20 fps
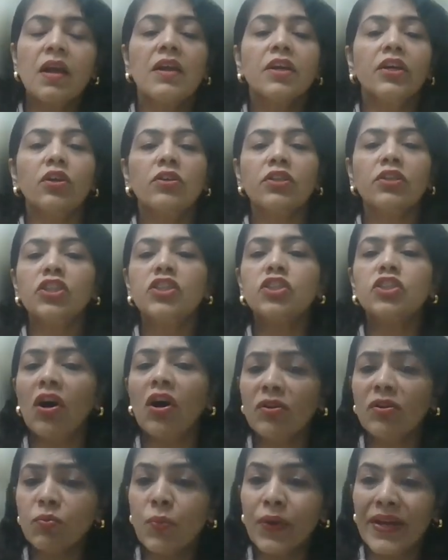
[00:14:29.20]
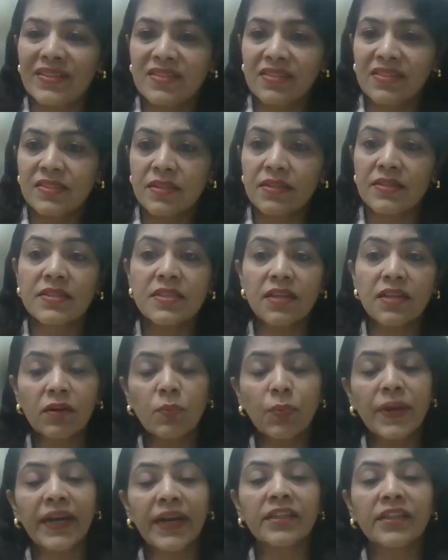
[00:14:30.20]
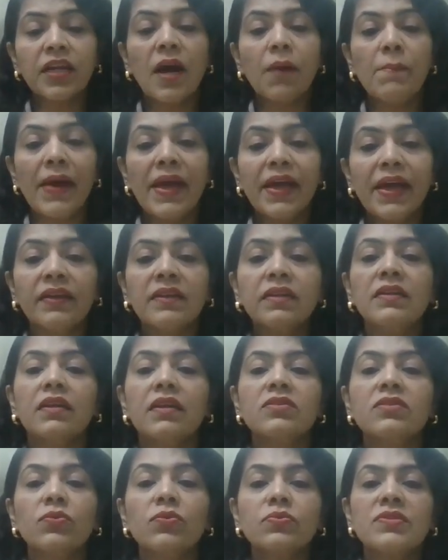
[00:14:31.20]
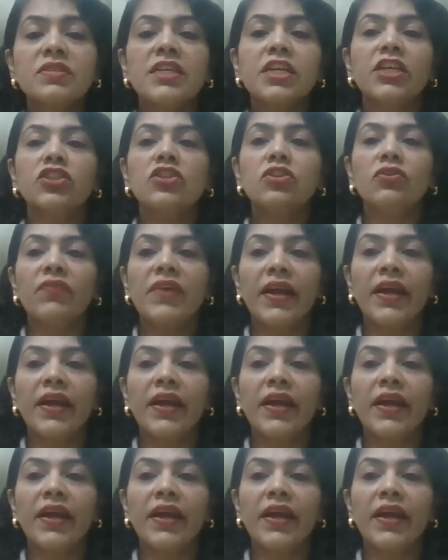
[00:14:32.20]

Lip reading: Dr. John West surveyed the American Association of